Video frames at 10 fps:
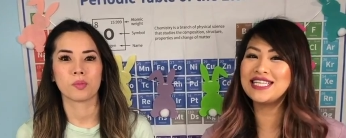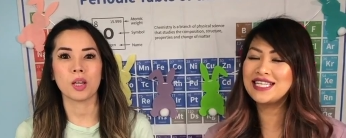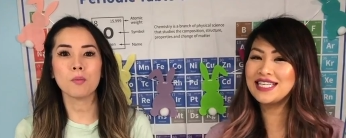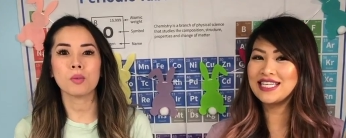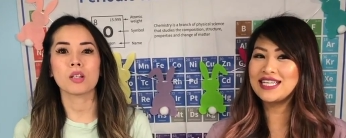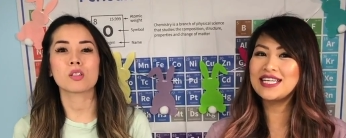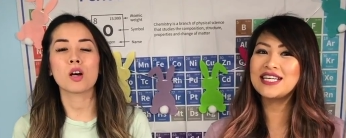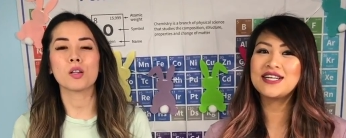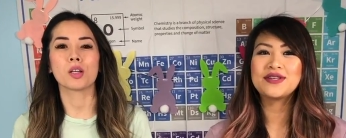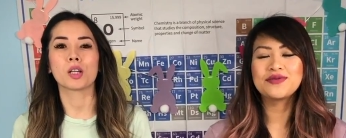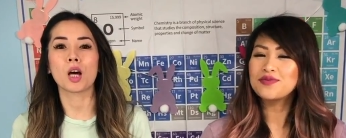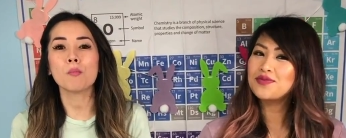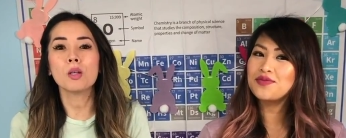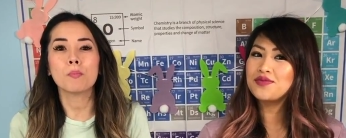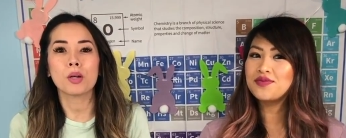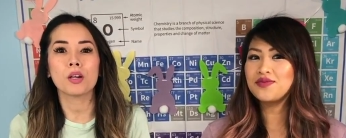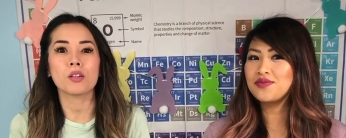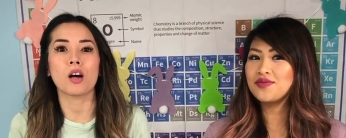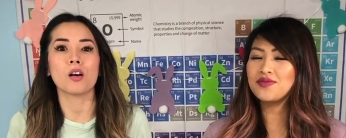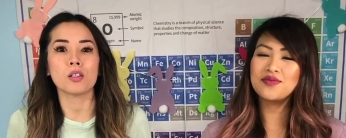Speaker 1: Yep, it's called the Gummy
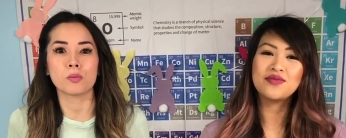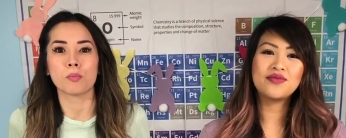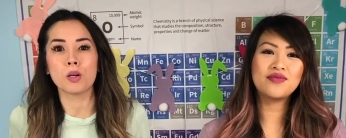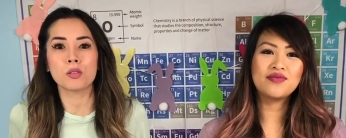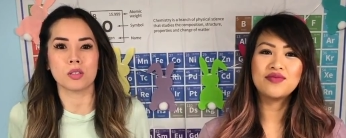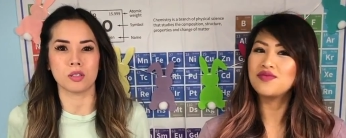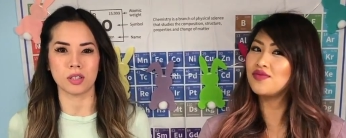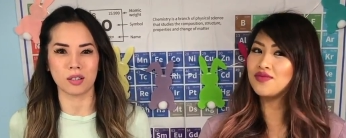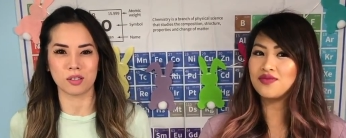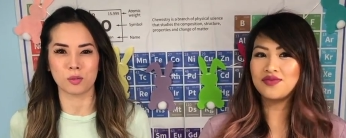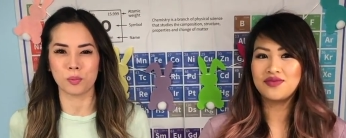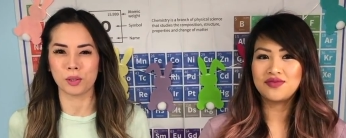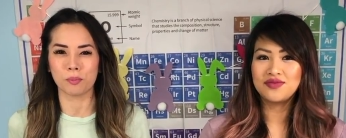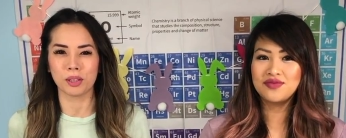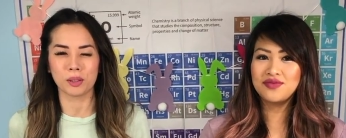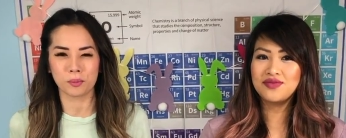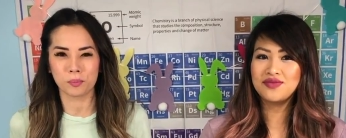Bear Osmosis Science Experiment.